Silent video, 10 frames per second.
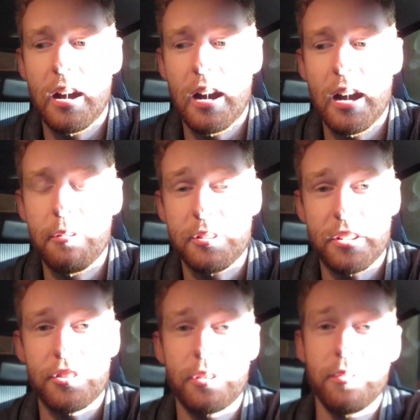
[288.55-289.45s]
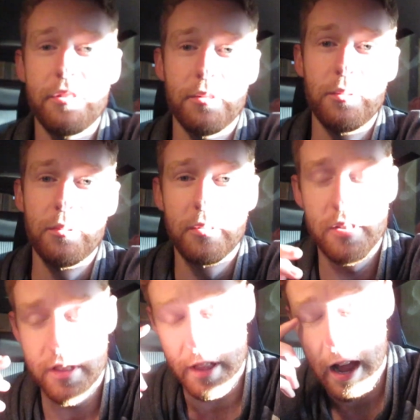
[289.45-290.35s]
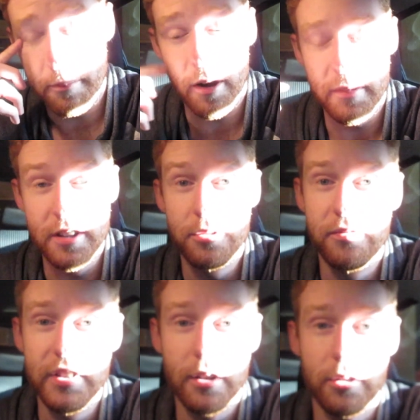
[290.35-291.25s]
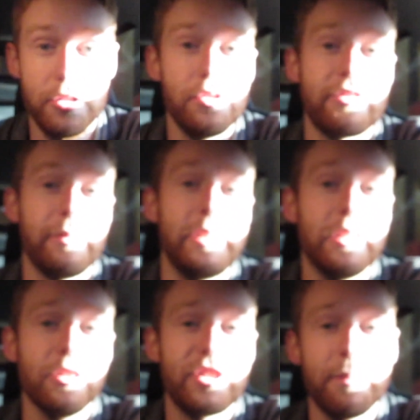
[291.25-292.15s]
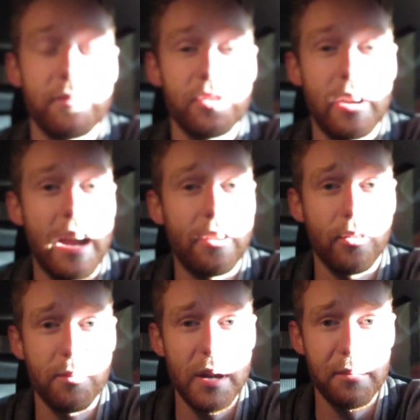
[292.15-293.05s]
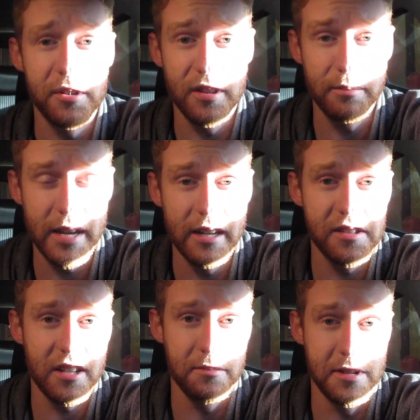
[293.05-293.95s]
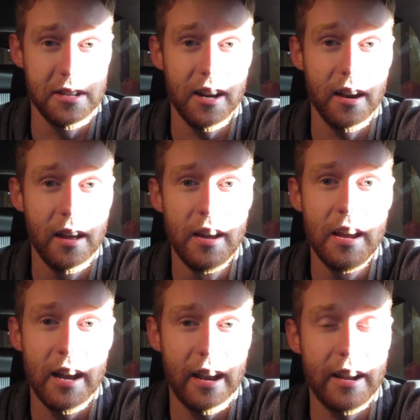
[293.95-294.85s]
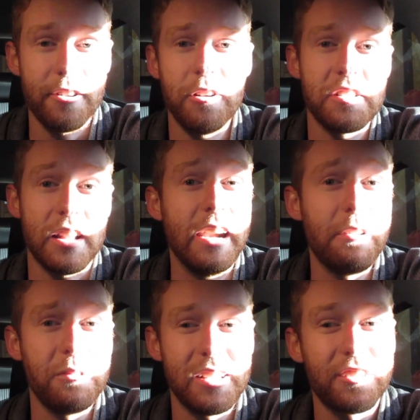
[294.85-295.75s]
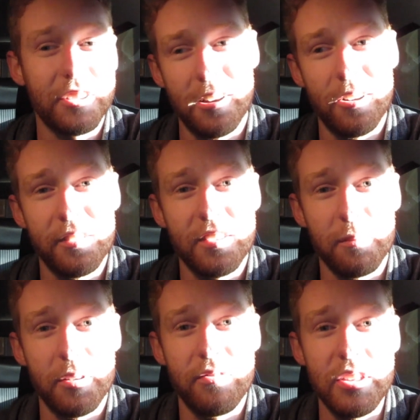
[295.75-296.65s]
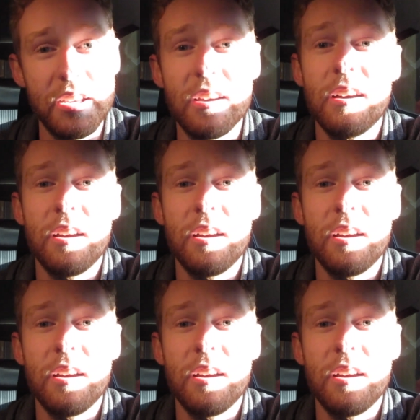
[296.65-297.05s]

I was actually going through, I bought my vehicle used from a dealership, so I had all the papers of the maintenance that had been done, and I noticed that it was actually on some of the